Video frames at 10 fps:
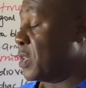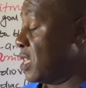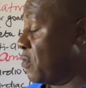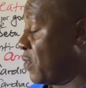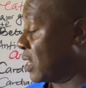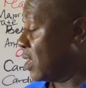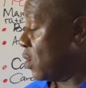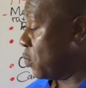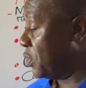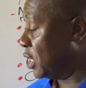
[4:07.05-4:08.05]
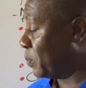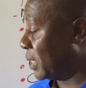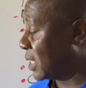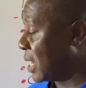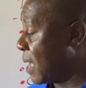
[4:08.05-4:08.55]
effect with this
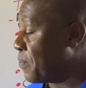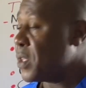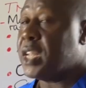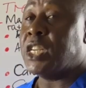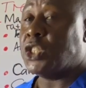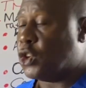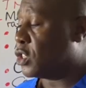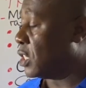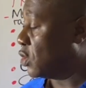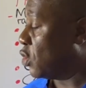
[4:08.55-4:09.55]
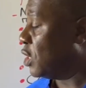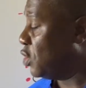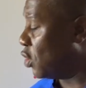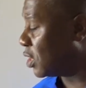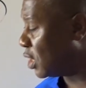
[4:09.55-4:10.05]
particular digoxin. So
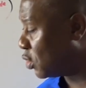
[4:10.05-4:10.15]
digoxin